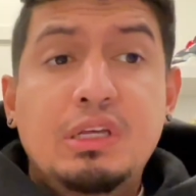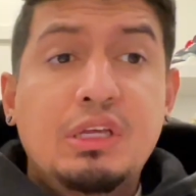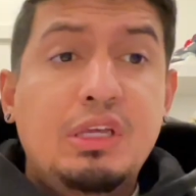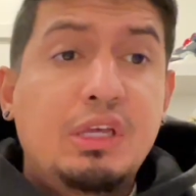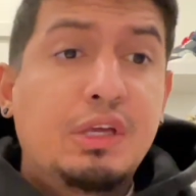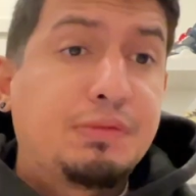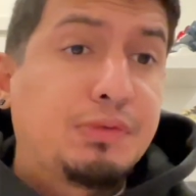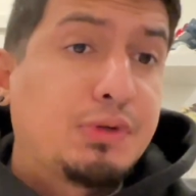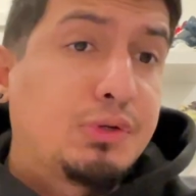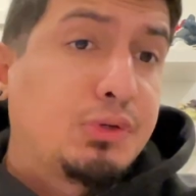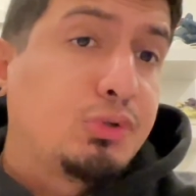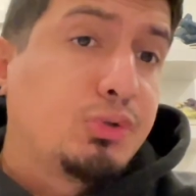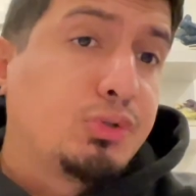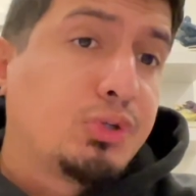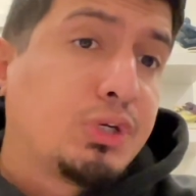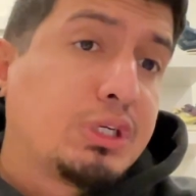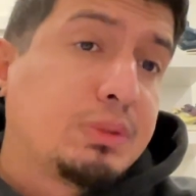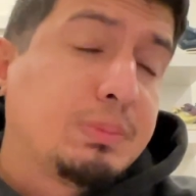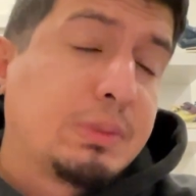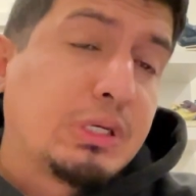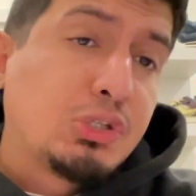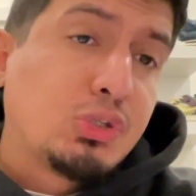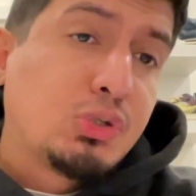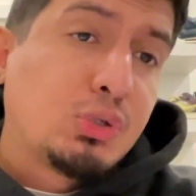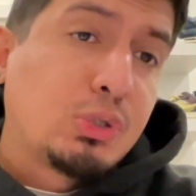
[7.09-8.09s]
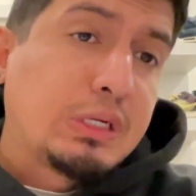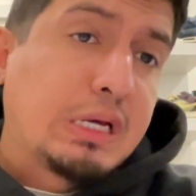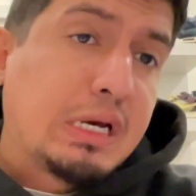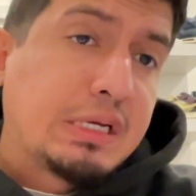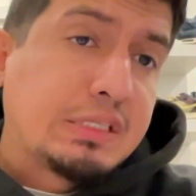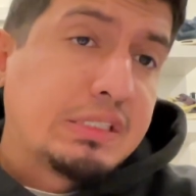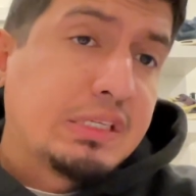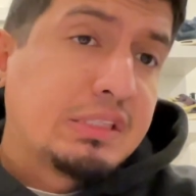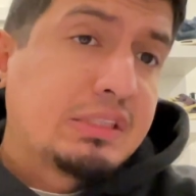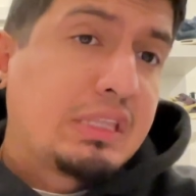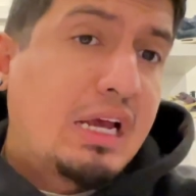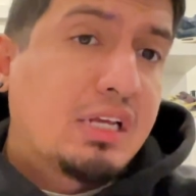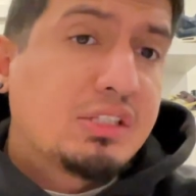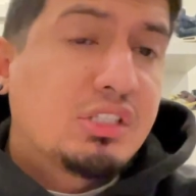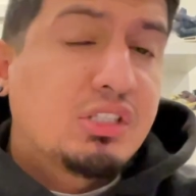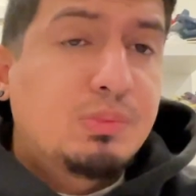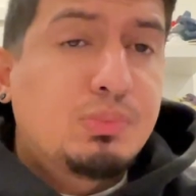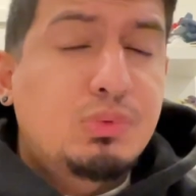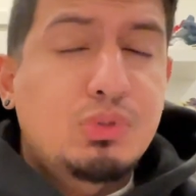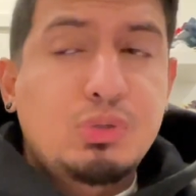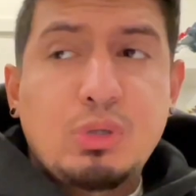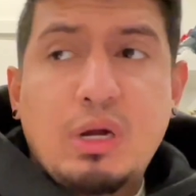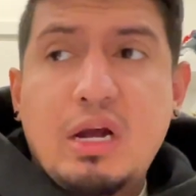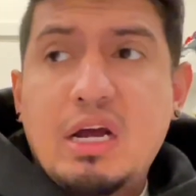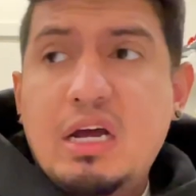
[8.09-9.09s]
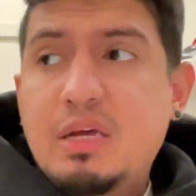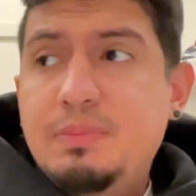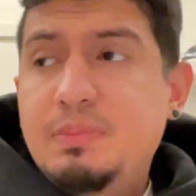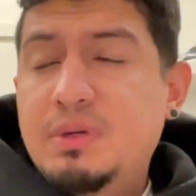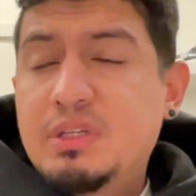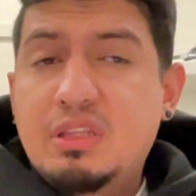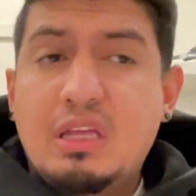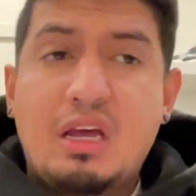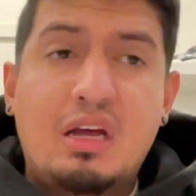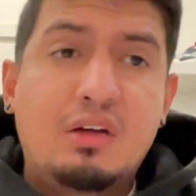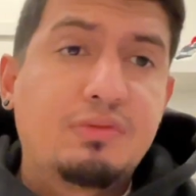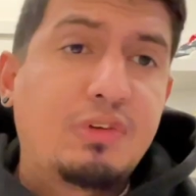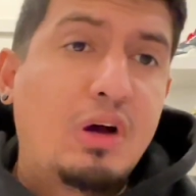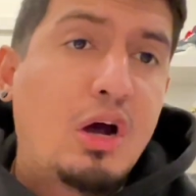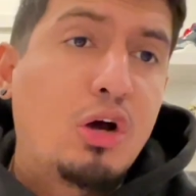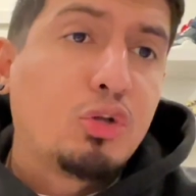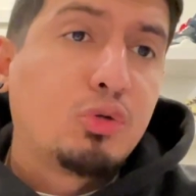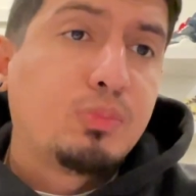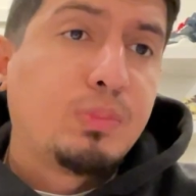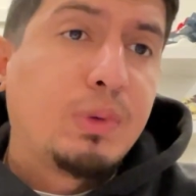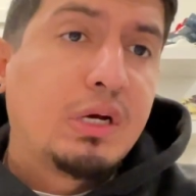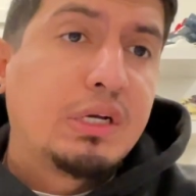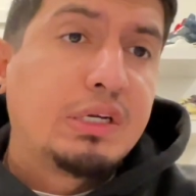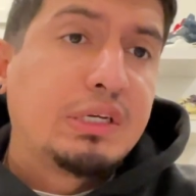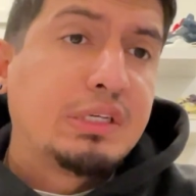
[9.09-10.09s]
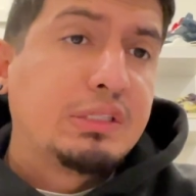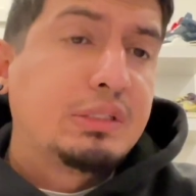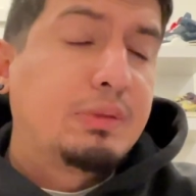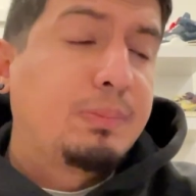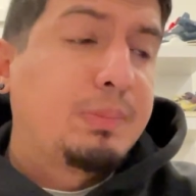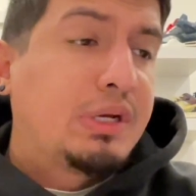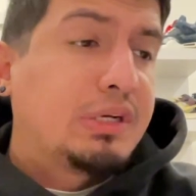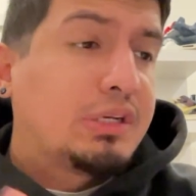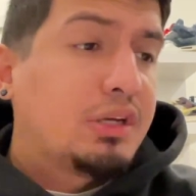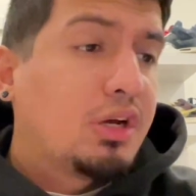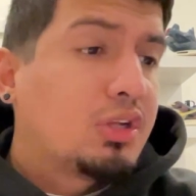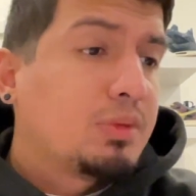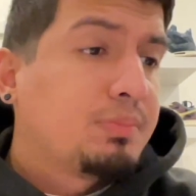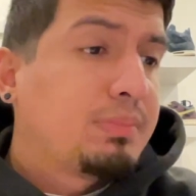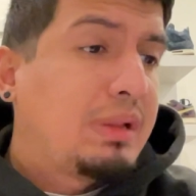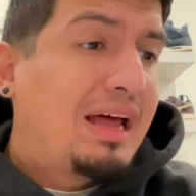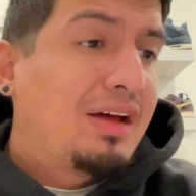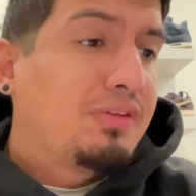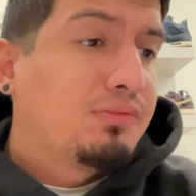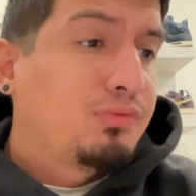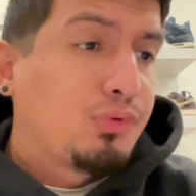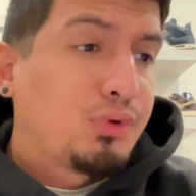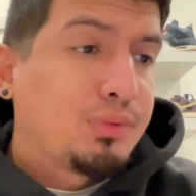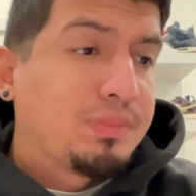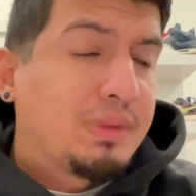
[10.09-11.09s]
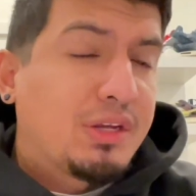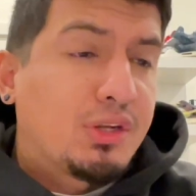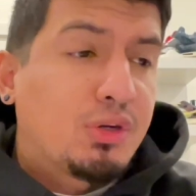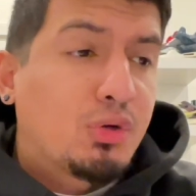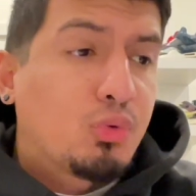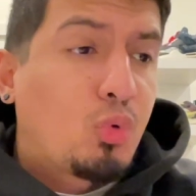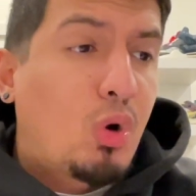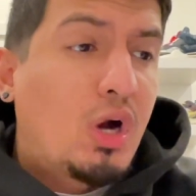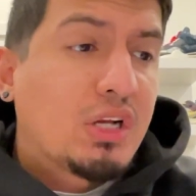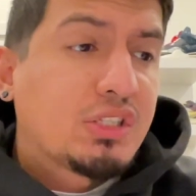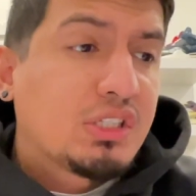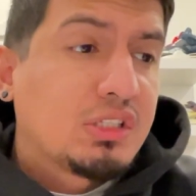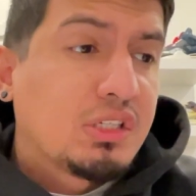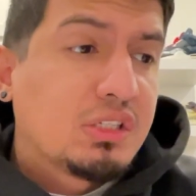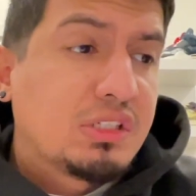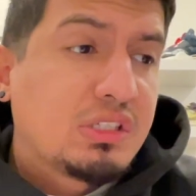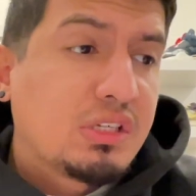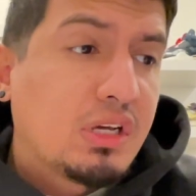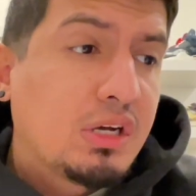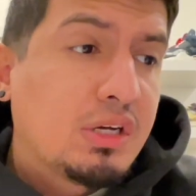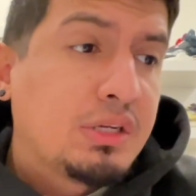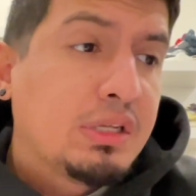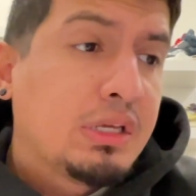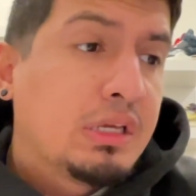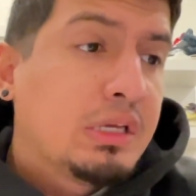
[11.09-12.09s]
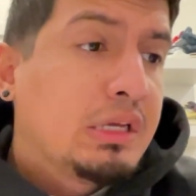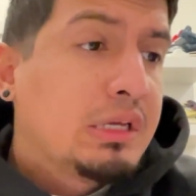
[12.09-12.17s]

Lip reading: If you're new here, make sure you guys hit that subscribe, hit that follow button, depending on the platform that you're watching this on.